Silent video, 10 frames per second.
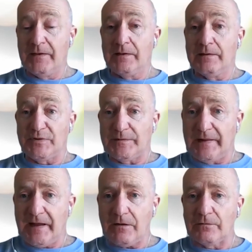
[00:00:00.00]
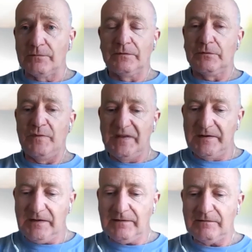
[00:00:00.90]
But now we
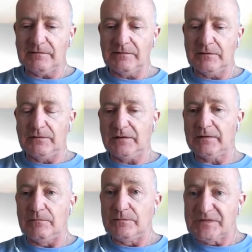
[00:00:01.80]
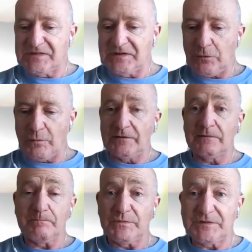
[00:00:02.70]
need tier one
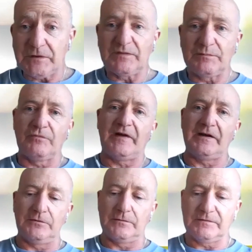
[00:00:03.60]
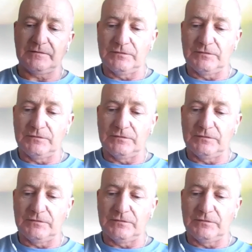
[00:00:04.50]
service providers